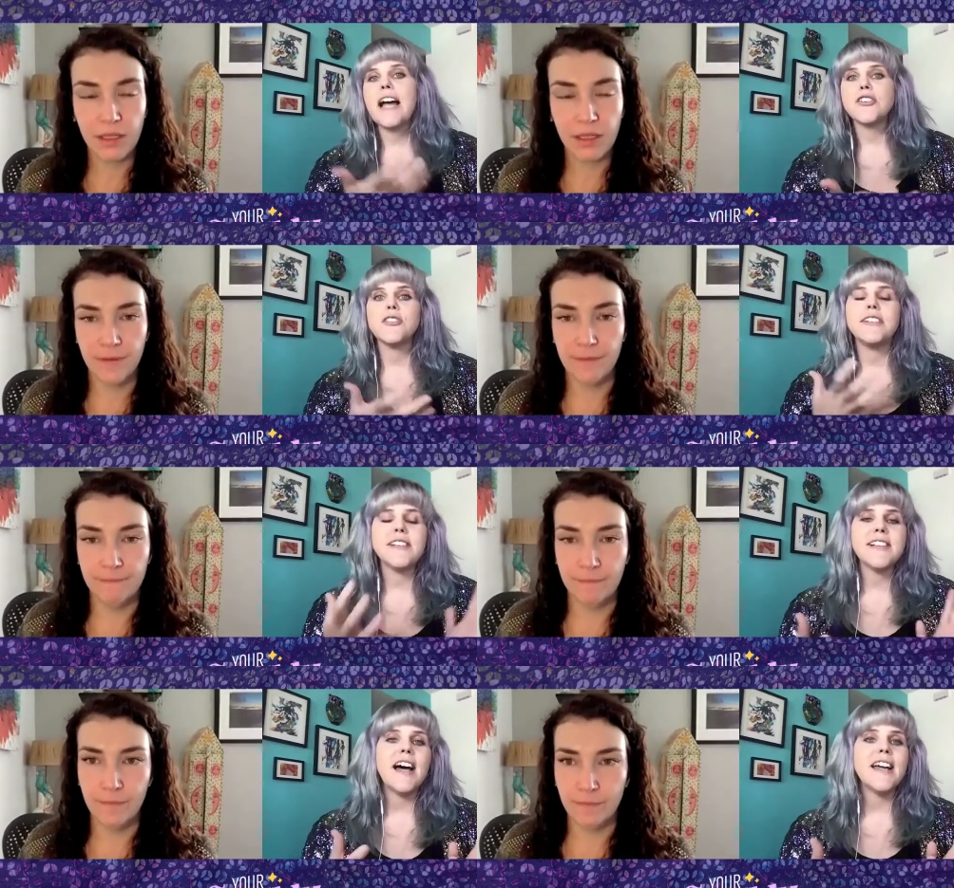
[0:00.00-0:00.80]
Speaker 1: actually
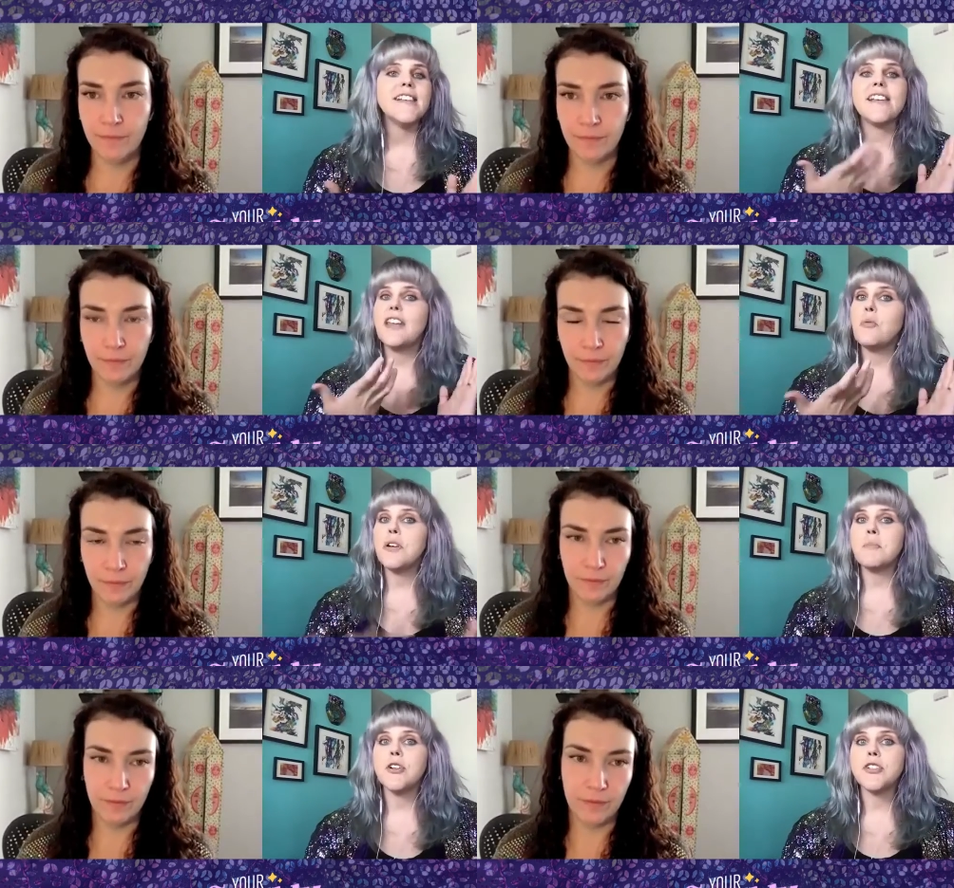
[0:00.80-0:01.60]
decides that they
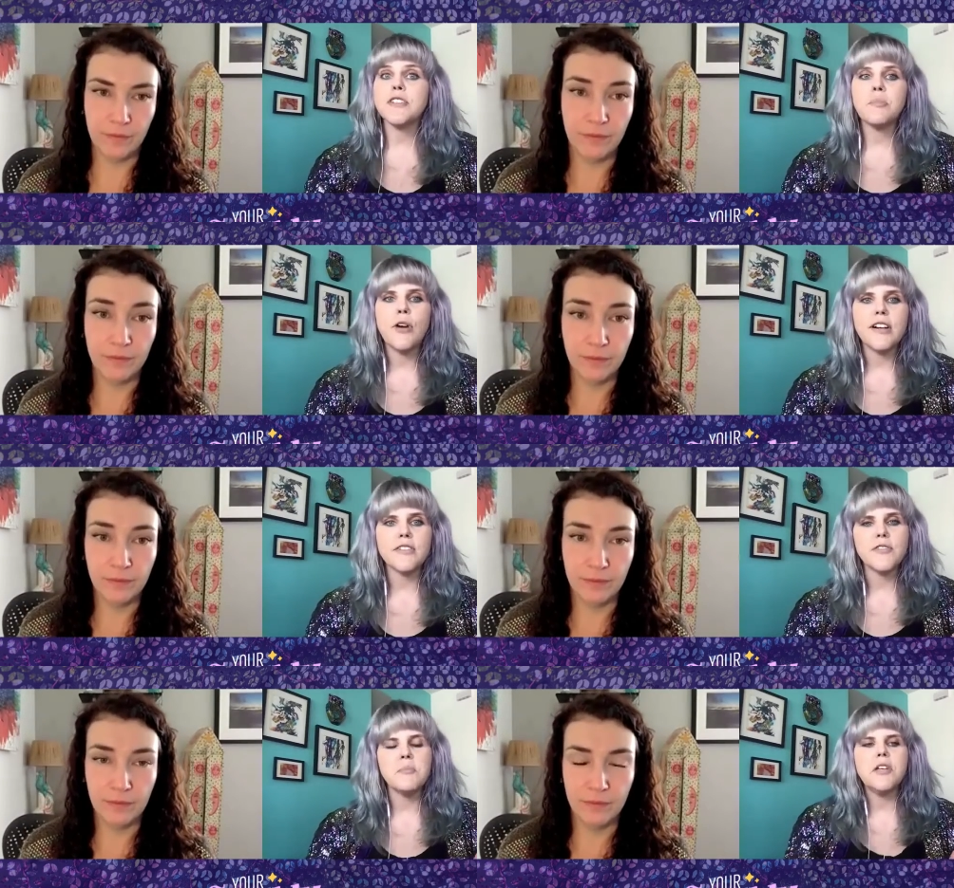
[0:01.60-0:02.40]
want to purchase the
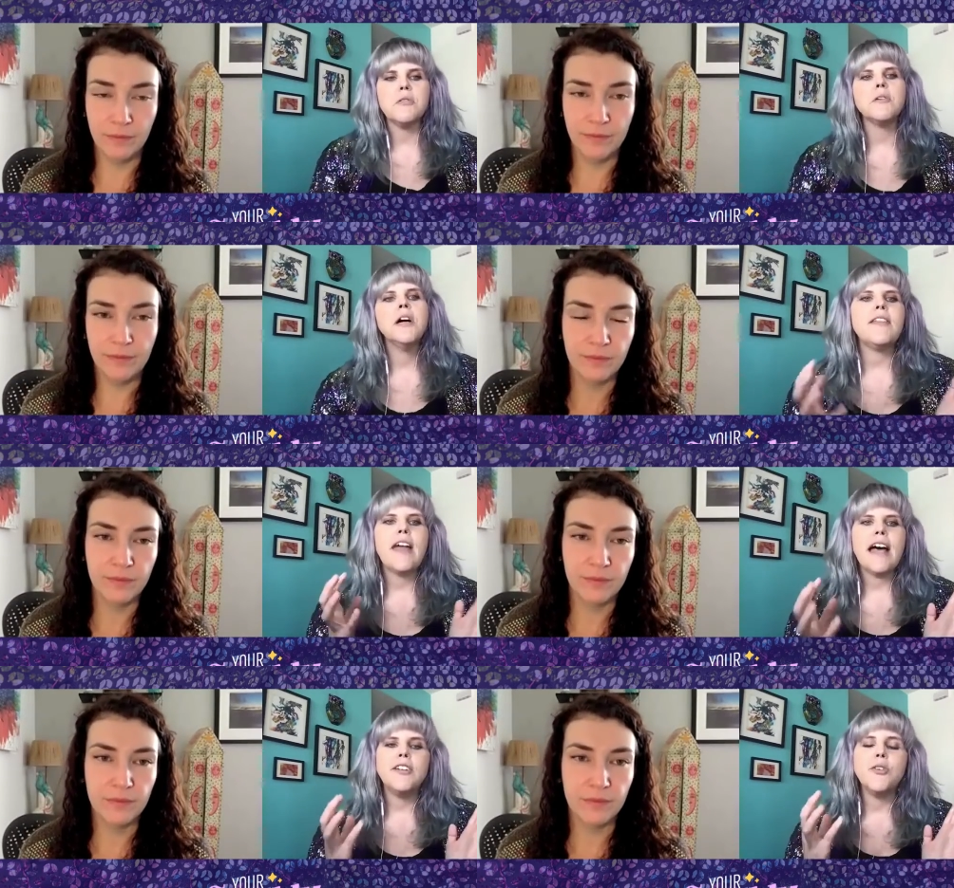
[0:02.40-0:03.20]
product from you and
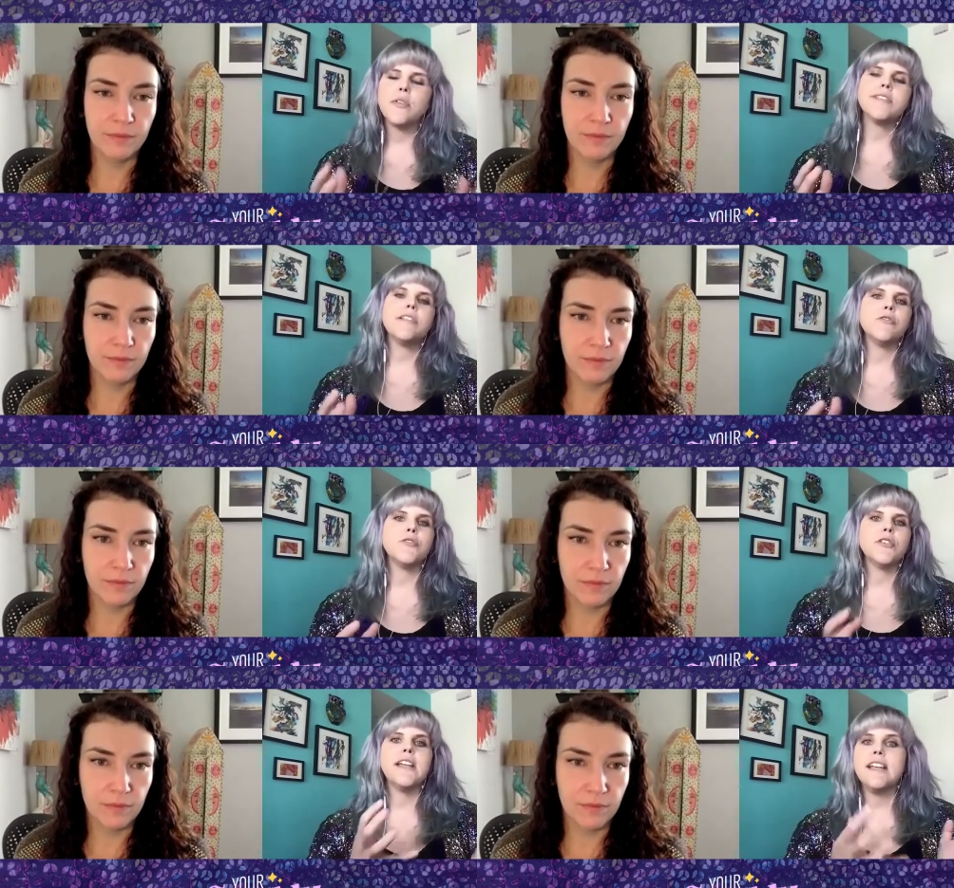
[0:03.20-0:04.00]
that your
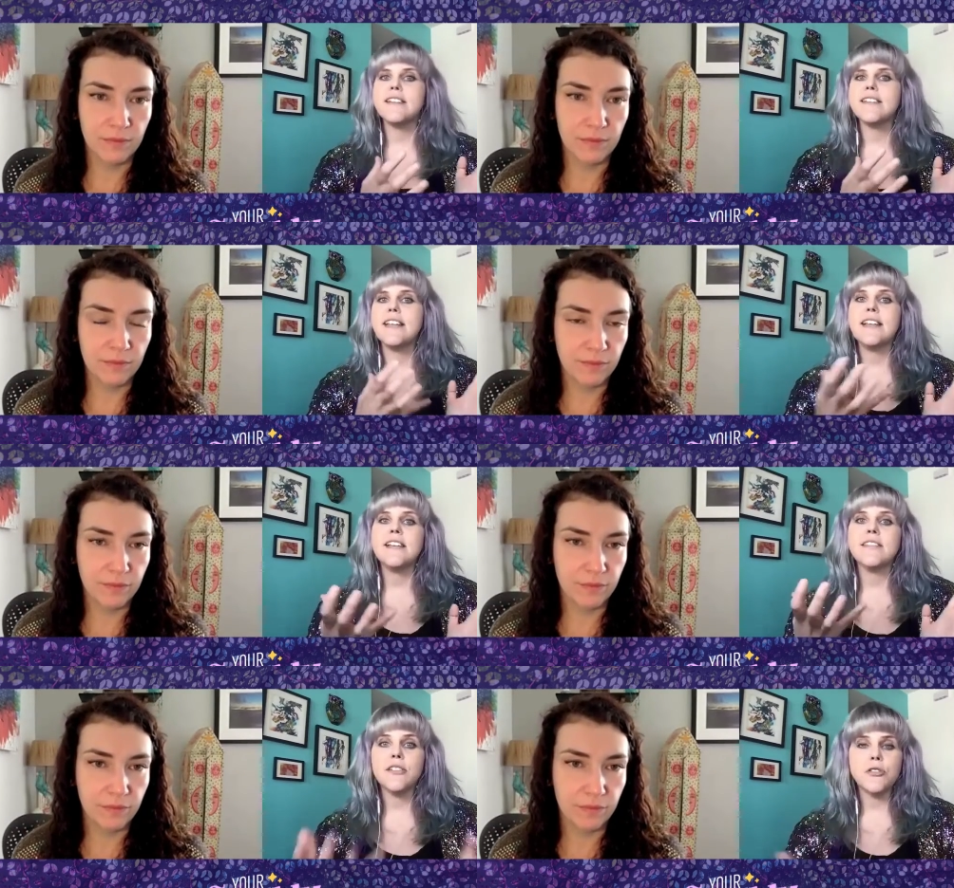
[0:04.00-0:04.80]
solution is
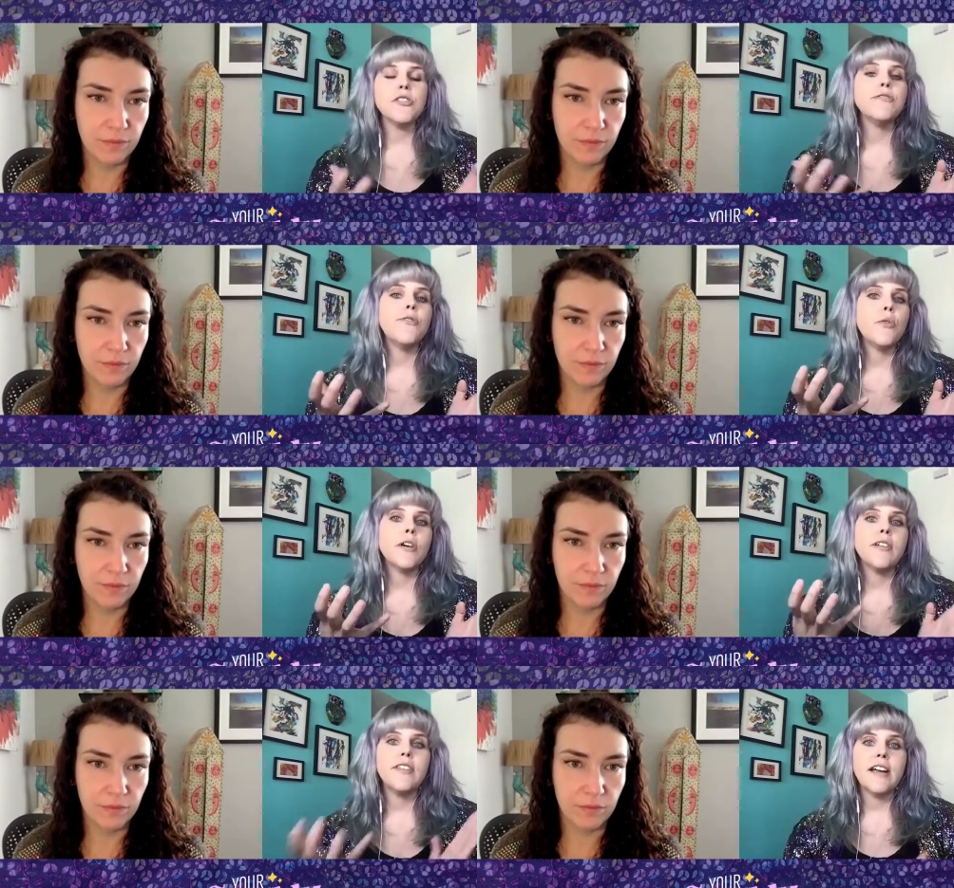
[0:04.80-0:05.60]
the solution
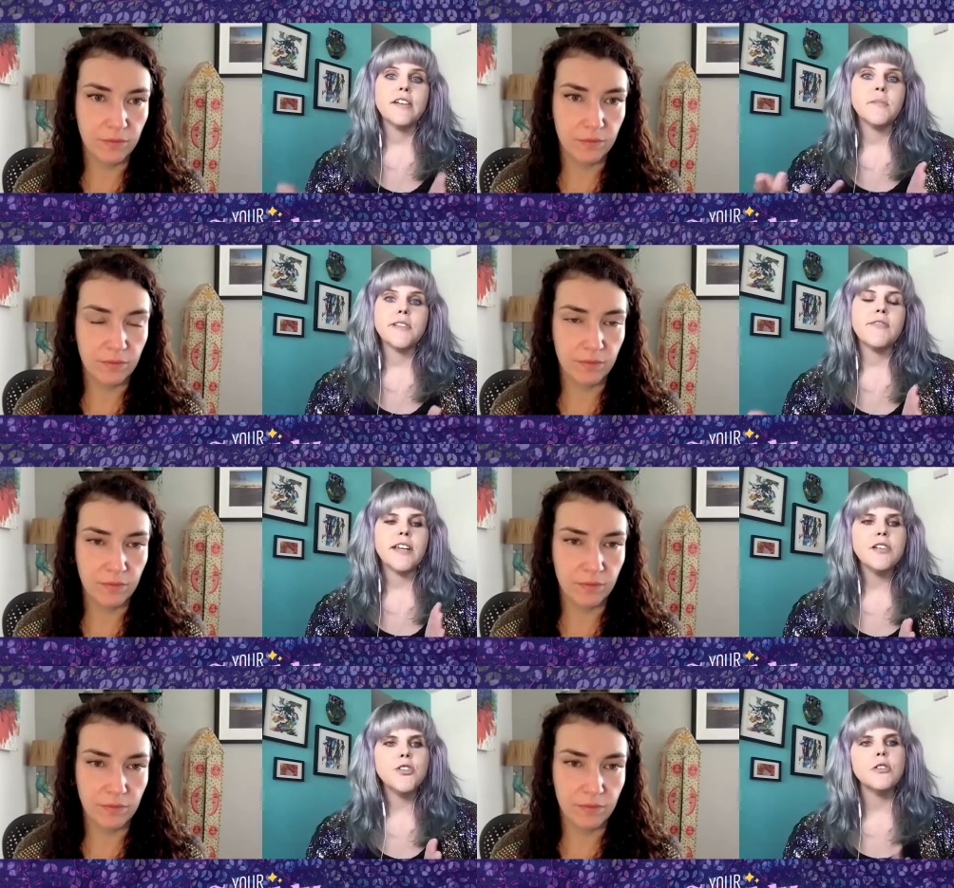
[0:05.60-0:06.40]
for their
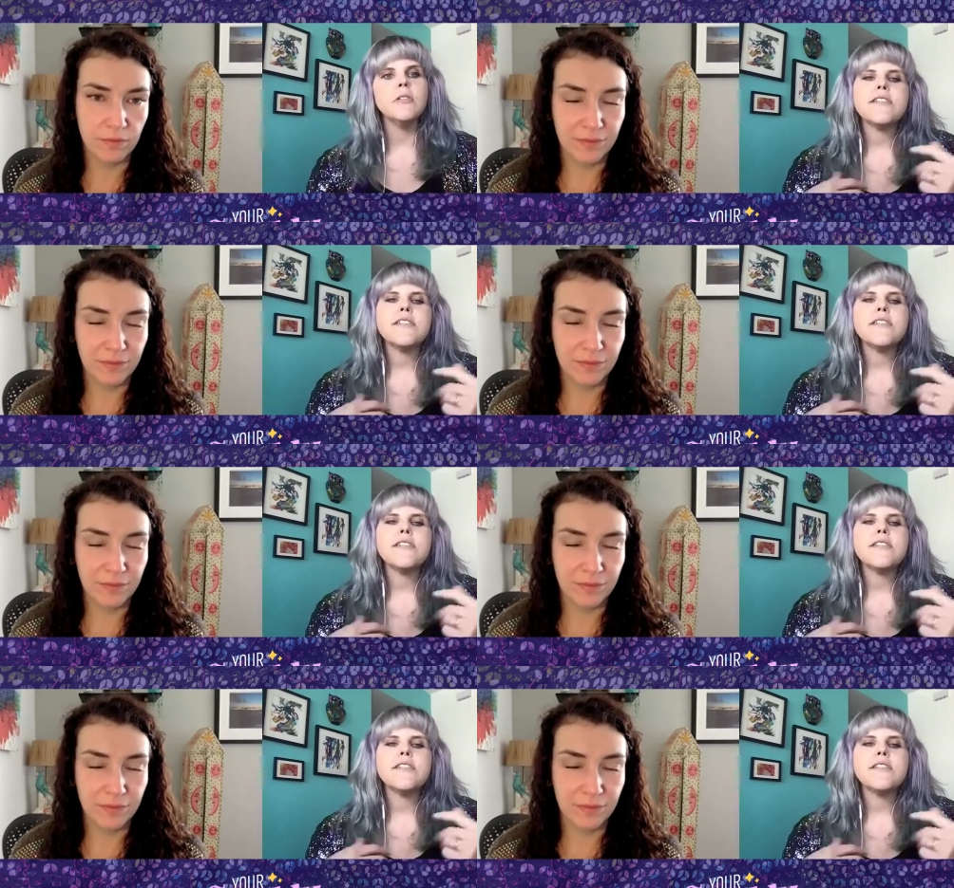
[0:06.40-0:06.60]
specific issue.